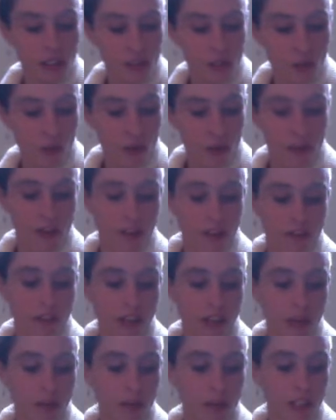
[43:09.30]
with our
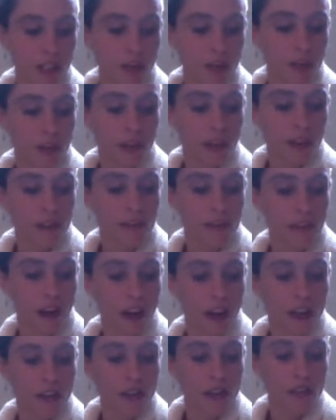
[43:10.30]
family, with our
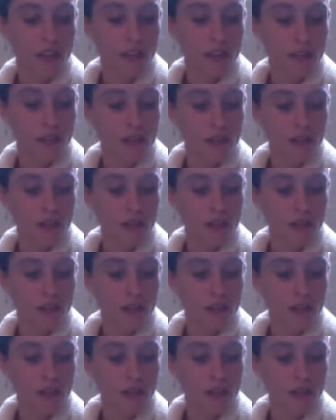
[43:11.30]
friends,